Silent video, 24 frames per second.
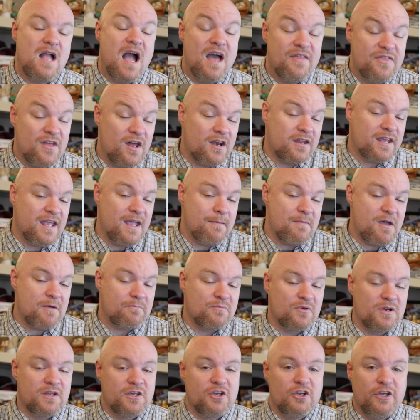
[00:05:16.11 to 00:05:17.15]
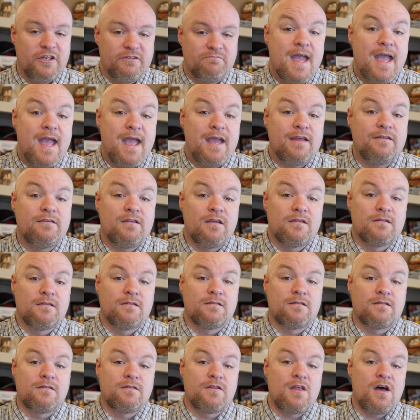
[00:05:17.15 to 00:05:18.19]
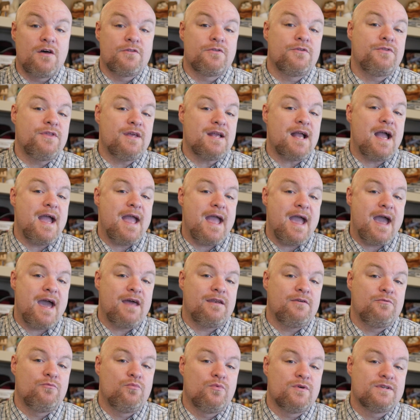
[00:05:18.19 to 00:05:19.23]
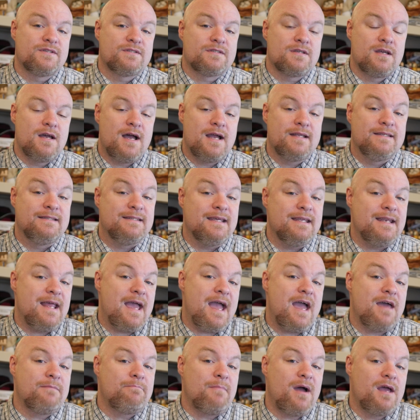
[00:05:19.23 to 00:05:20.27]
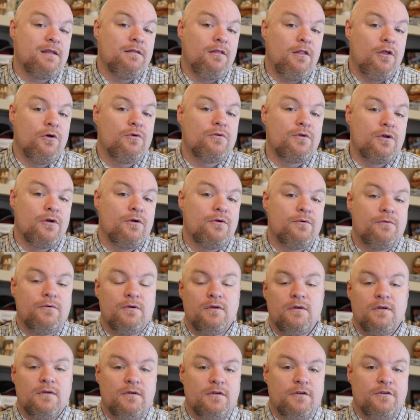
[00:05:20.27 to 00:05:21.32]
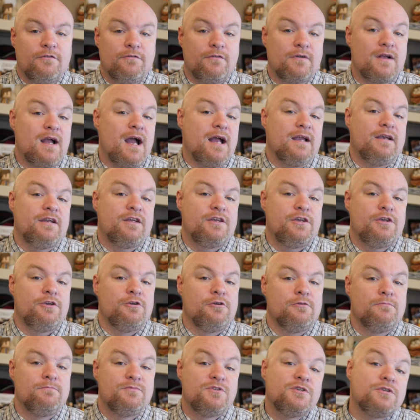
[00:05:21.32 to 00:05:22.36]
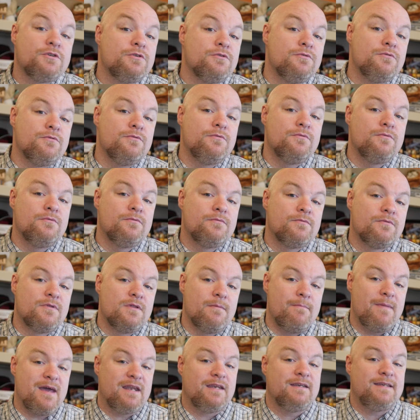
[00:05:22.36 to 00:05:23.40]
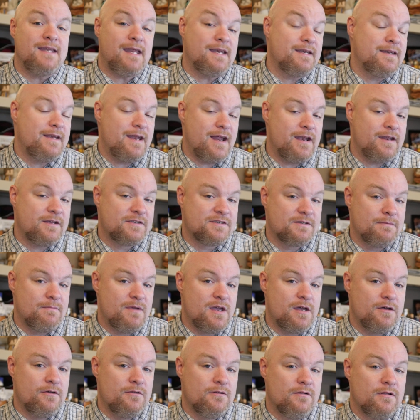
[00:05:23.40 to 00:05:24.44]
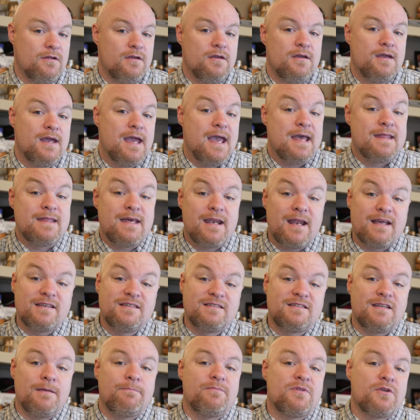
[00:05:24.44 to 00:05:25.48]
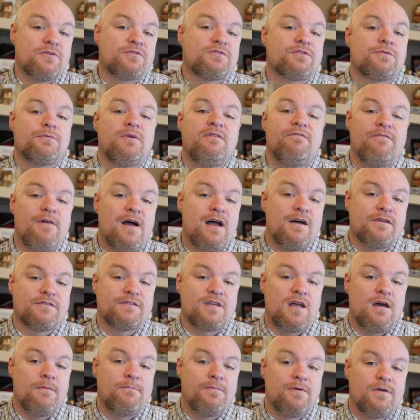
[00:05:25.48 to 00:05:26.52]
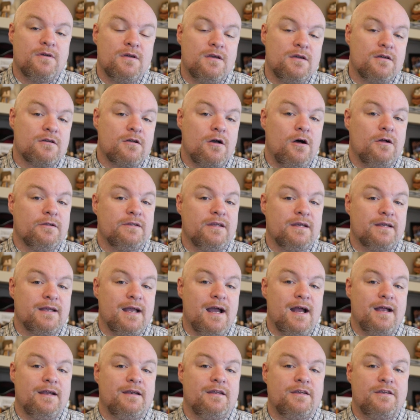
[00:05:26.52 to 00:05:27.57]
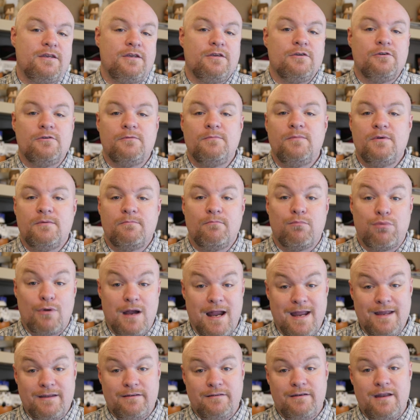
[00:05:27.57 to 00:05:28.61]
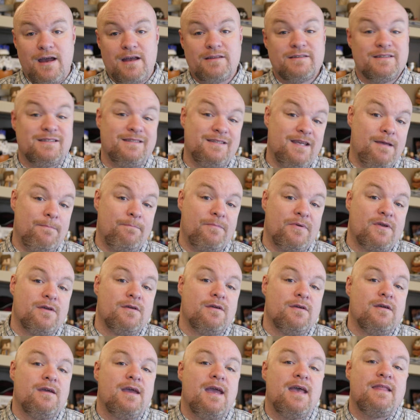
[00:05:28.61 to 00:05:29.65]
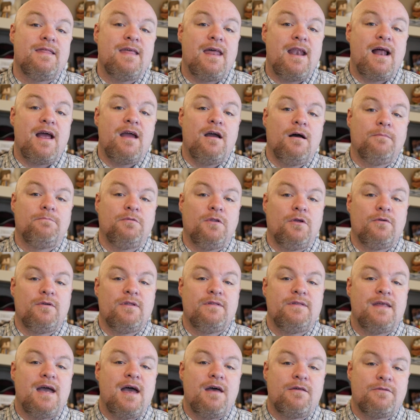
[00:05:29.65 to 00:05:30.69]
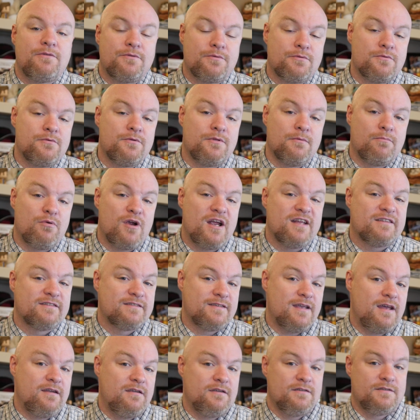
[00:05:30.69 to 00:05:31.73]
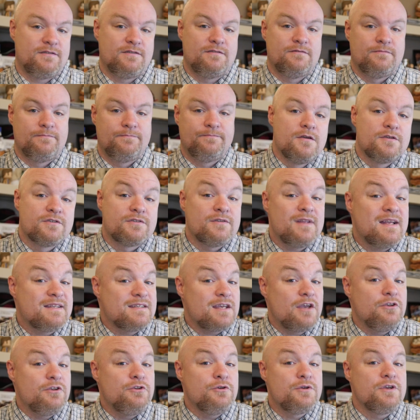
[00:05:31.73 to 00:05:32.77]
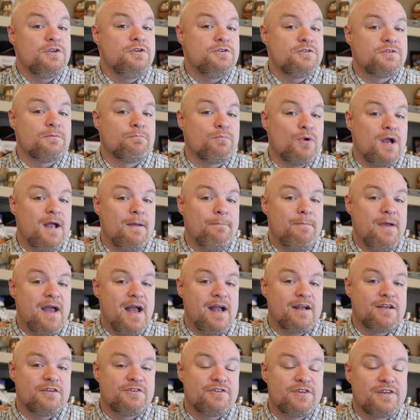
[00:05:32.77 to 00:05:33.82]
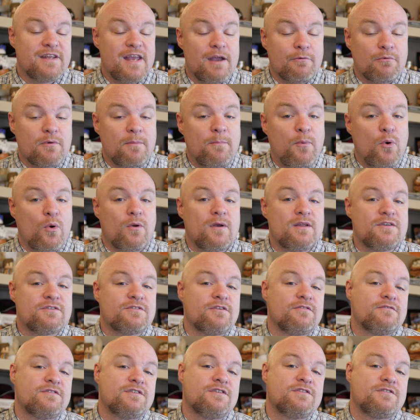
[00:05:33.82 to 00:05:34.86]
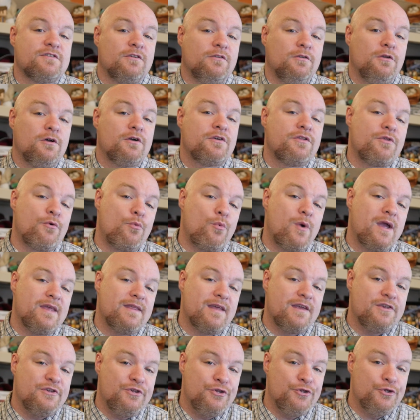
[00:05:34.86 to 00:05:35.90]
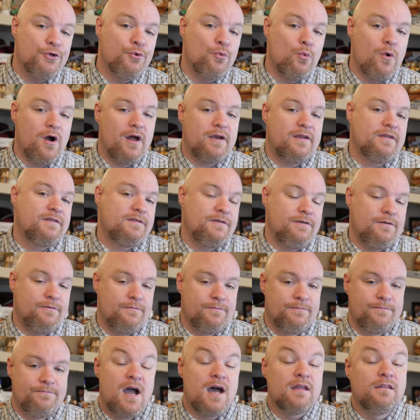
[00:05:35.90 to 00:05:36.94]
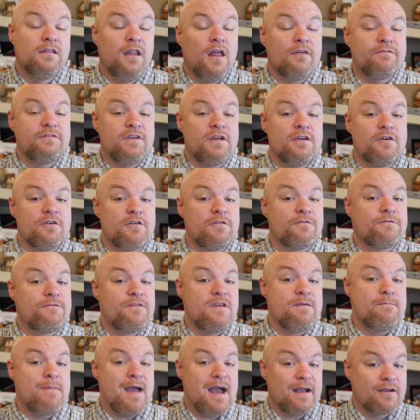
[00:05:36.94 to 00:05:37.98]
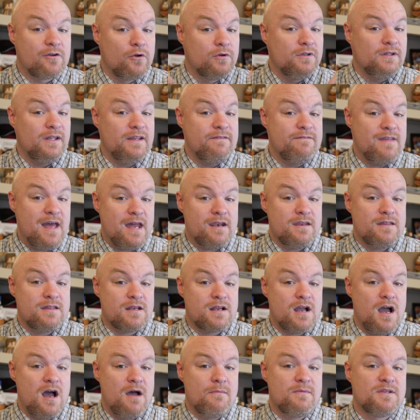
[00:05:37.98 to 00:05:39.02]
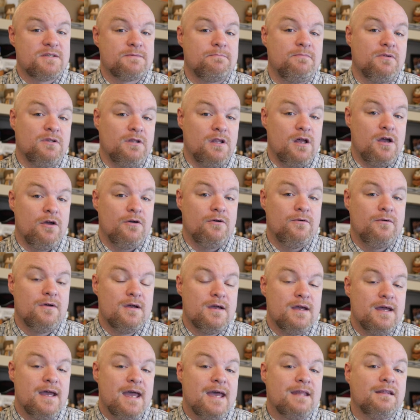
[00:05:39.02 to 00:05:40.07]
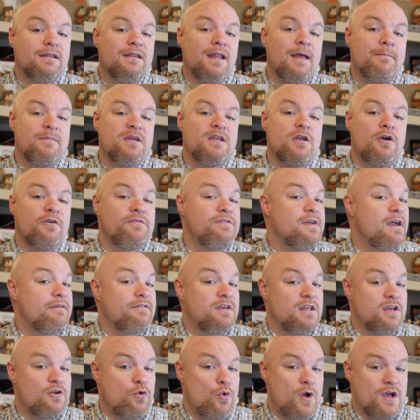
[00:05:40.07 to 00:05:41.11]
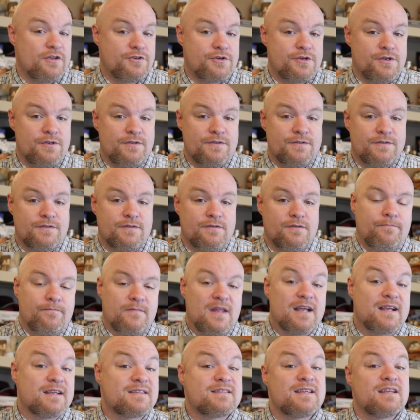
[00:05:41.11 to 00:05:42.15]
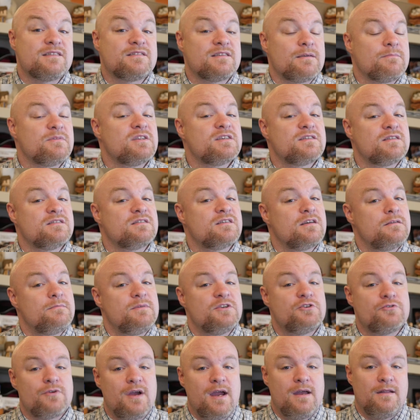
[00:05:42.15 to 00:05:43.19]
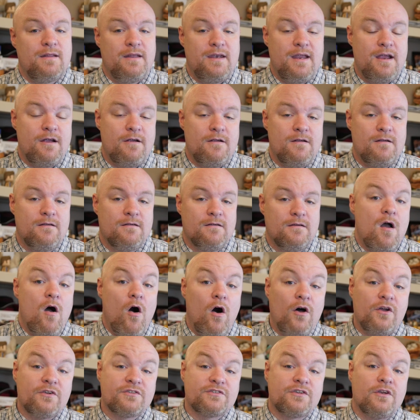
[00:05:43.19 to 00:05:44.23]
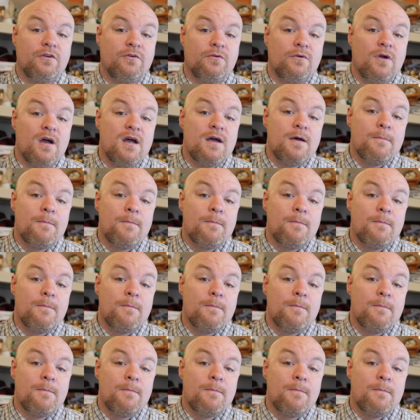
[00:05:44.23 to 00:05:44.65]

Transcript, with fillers: I thought it came out pretty good. And the other thing I added was I did add my logo for Guy in a Cube to the metadata.xml, and then I zipped those three files up, called it Guy in a Cube brand.zip, and then I uploaded that through the brand settings. So that's how you can use a brand package to get reporting services to look the way that you want it to. I'd love to hear your feedback. Go ahead and leave that in the comments below and let me know if you have any questions. Like I said, some of this is going to be trial and error. Also,